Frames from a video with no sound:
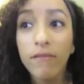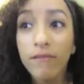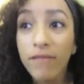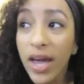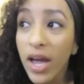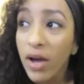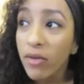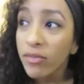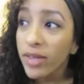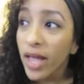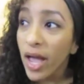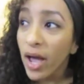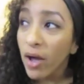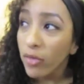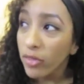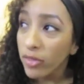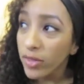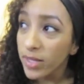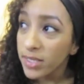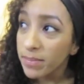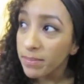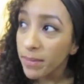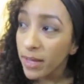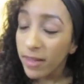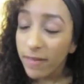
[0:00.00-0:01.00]
found out
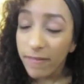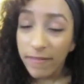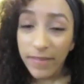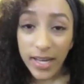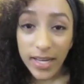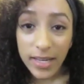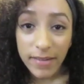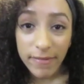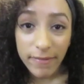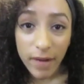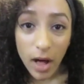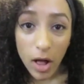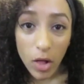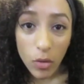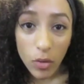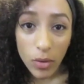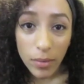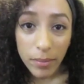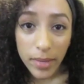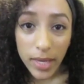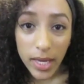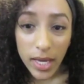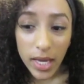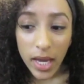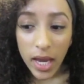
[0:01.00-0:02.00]
this motherfucker
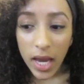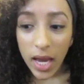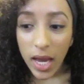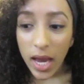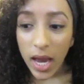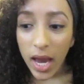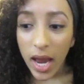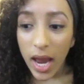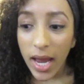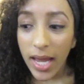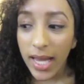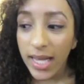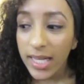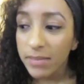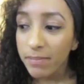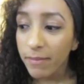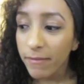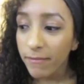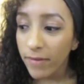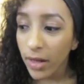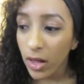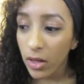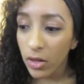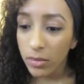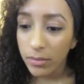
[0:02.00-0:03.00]
following me. He's
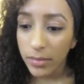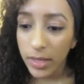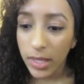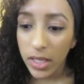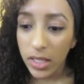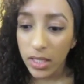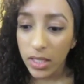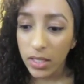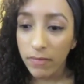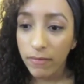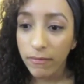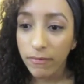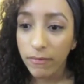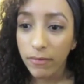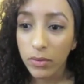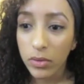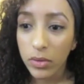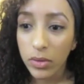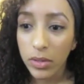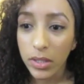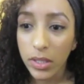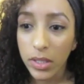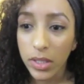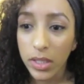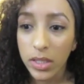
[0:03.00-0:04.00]
been following me
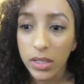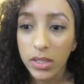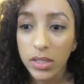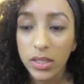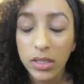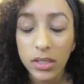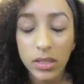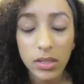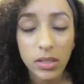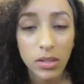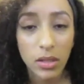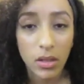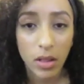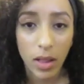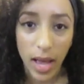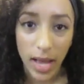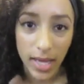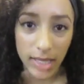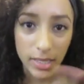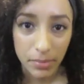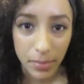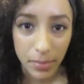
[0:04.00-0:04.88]
for since last